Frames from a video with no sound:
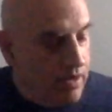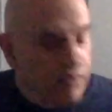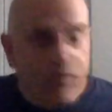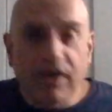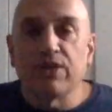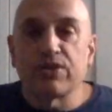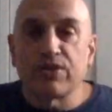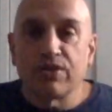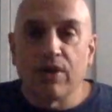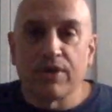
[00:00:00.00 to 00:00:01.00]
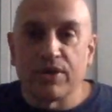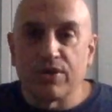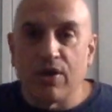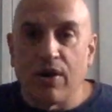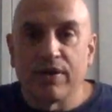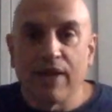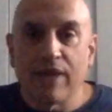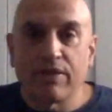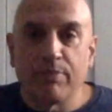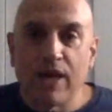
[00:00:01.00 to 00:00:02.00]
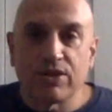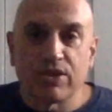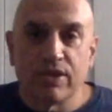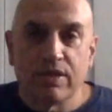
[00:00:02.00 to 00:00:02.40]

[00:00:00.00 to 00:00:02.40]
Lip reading: fret ends on the guitar, not the best.